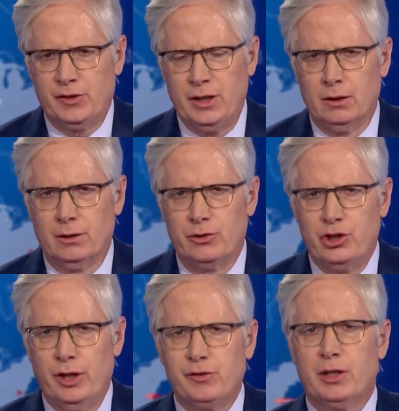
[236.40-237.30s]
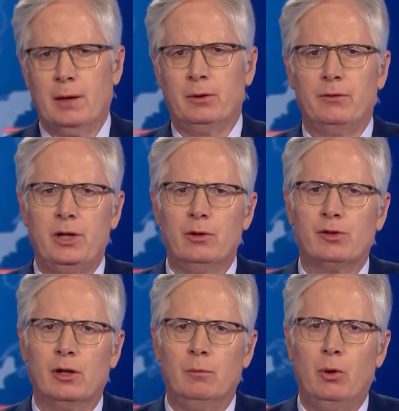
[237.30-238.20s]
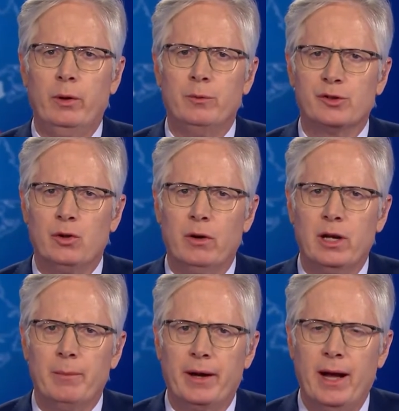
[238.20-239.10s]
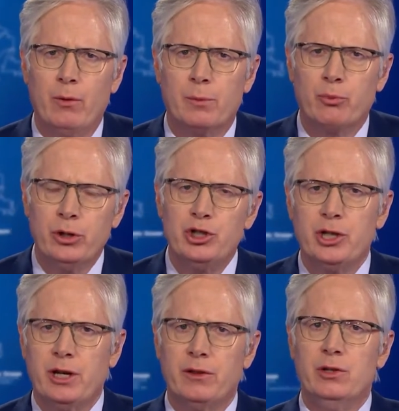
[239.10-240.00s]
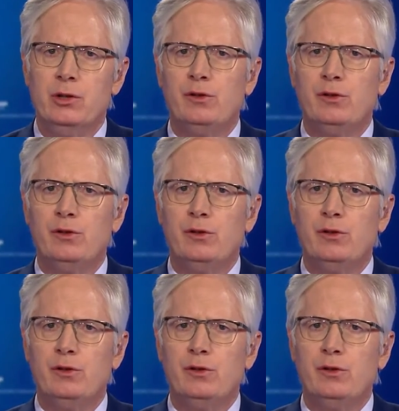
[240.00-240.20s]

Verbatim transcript: Still, just a couple of years ago, Boeing was talking about how it appreciated